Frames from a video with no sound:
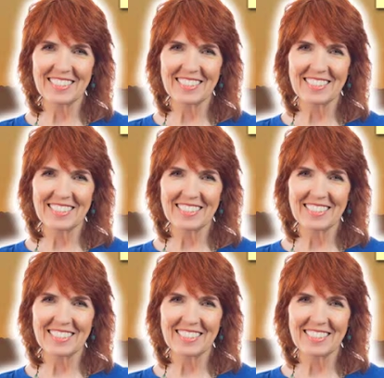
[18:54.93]

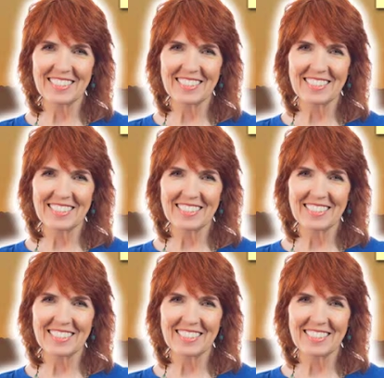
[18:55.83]

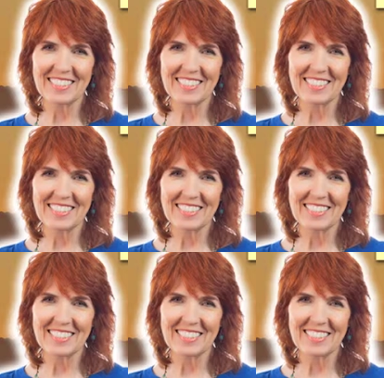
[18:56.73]

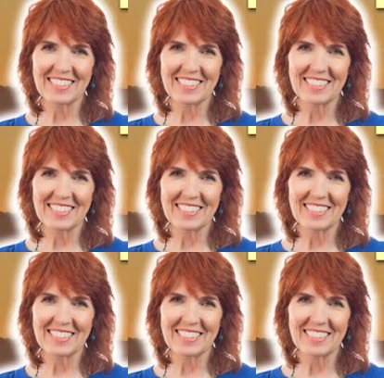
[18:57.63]

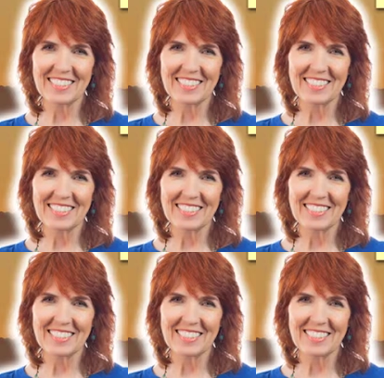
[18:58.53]

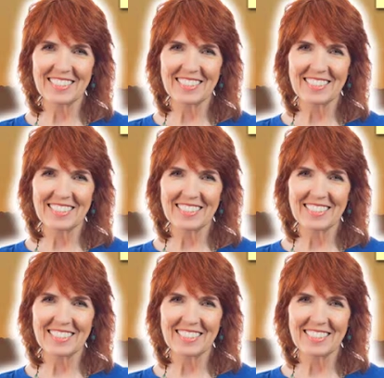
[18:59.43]

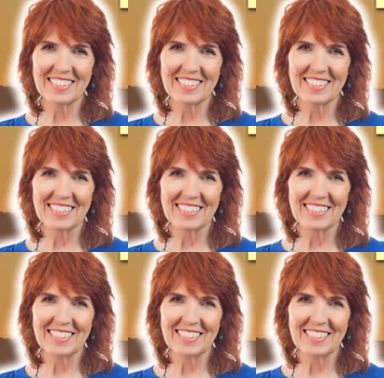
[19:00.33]

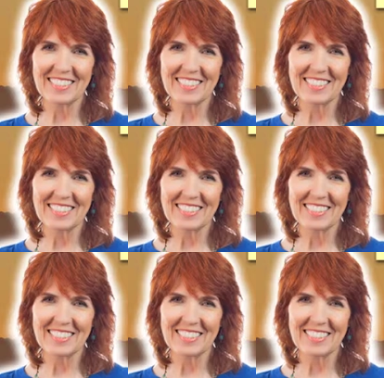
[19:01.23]

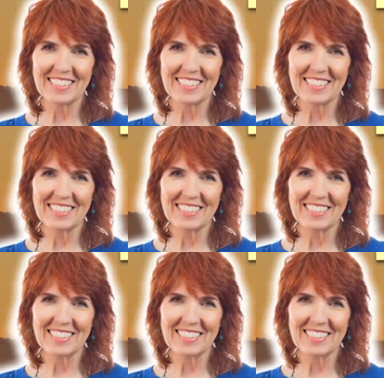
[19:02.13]
(no lip movement)